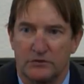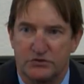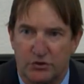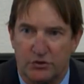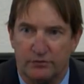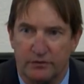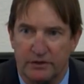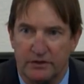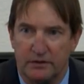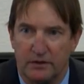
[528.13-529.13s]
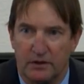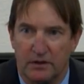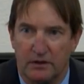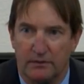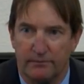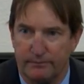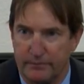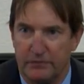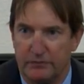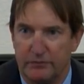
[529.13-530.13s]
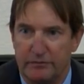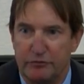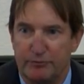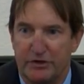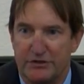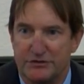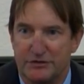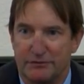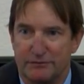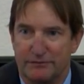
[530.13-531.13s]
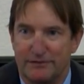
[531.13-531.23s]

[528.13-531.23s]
Certainly, uh, you- because the,